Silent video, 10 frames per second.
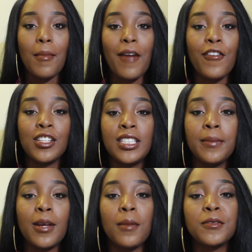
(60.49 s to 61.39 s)
My first
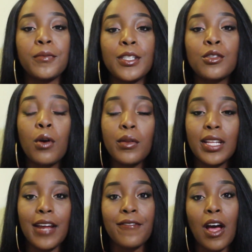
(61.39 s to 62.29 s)
tip comes from this quote
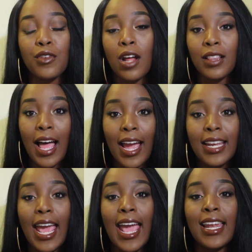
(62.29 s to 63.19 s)
that I found
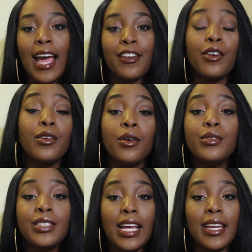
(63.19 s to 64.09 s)
online, and I don't know
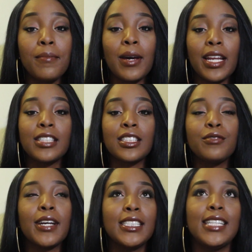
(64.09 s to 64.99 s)
who said it, but it
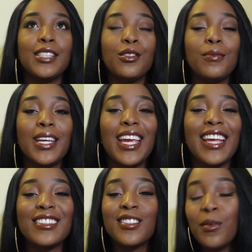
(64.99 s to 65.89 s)
just resonates with
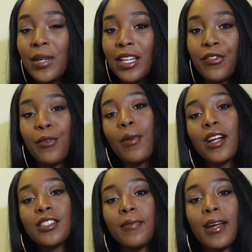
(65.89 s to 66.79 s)
me in so many different
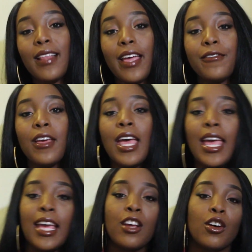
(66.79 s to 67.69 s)
parts of my life.
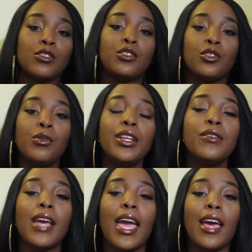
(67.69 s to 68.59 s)
It goes, do what
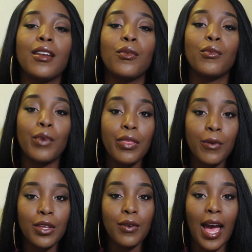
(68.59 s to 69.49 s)
you can with
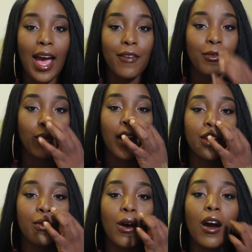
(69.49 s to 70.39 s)
what you have where
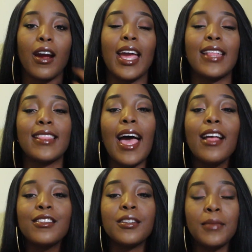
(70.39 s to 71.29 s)
you are. And
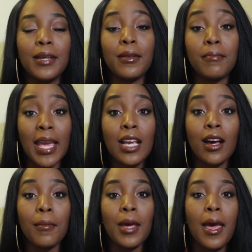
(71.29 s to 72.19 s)
that to me in
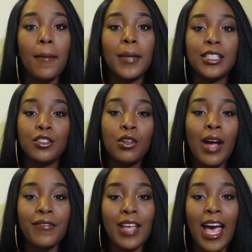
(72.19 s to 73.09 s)
makeup means you don't
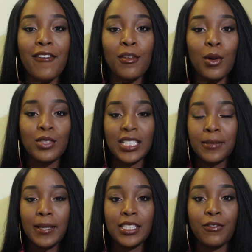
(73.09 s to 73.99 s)
have to have the most
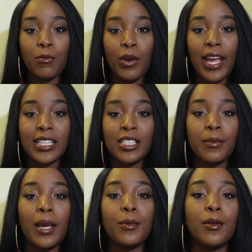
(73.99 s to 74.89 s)
expensive brands to
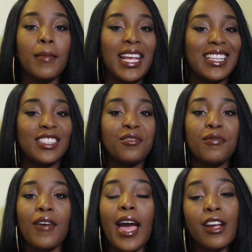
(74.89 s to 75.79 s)
be able to make these
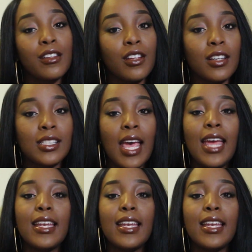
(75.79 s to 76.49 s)
fire looks.